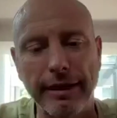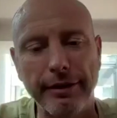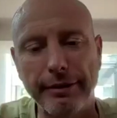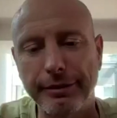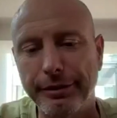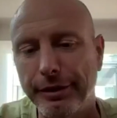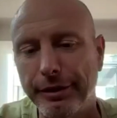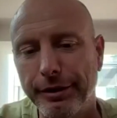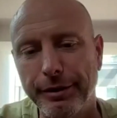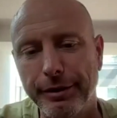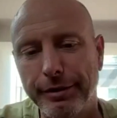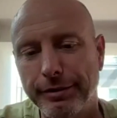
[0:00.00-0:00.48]
don't
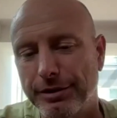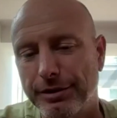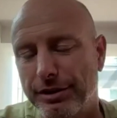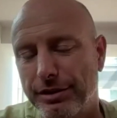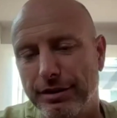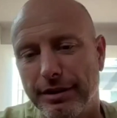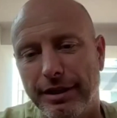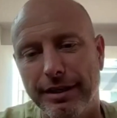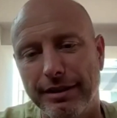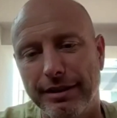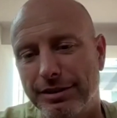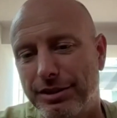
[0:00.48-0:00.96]
know,
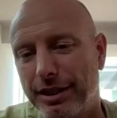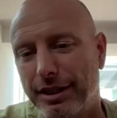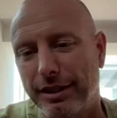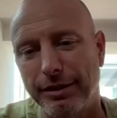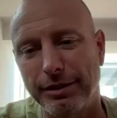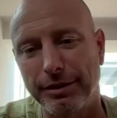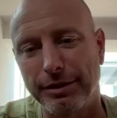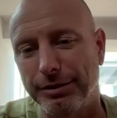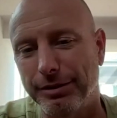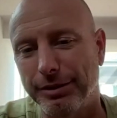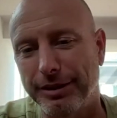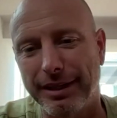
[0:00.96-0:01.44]

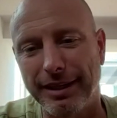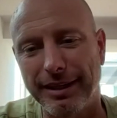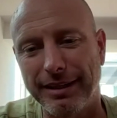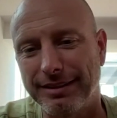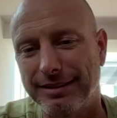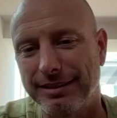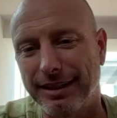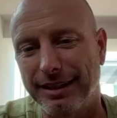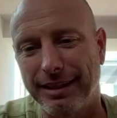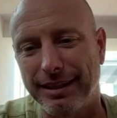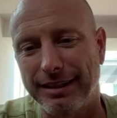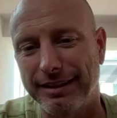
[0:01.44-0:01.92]
JLo, you can't
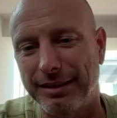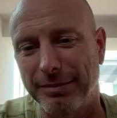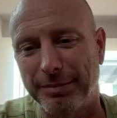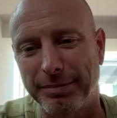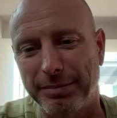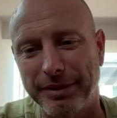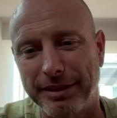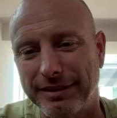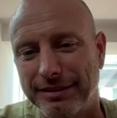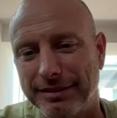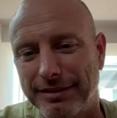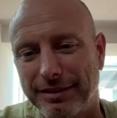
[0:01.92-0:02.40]
say it
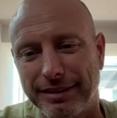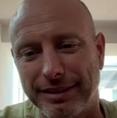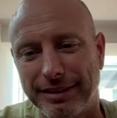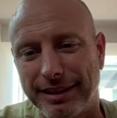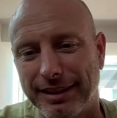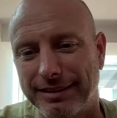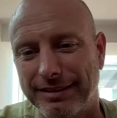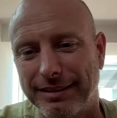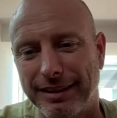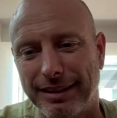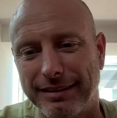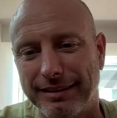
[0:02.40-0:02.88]
depends on
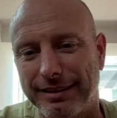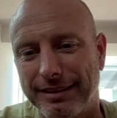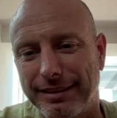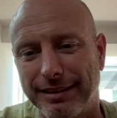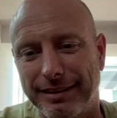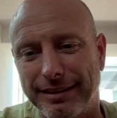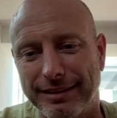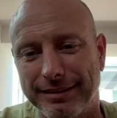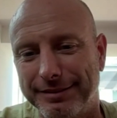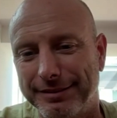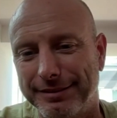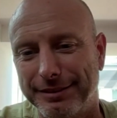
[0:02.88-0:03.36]
the SAT.
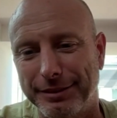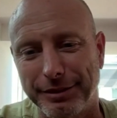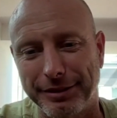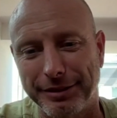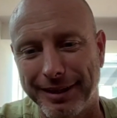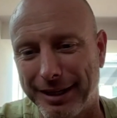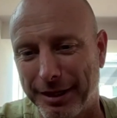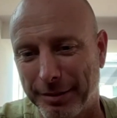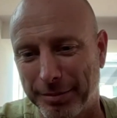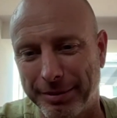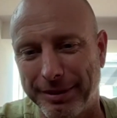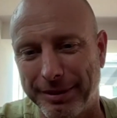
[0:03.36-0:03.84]
You
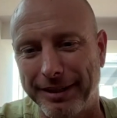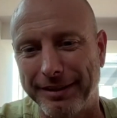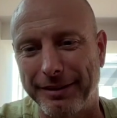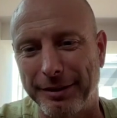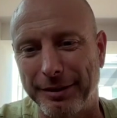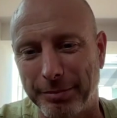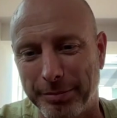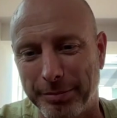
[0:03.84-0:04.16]
got to pick the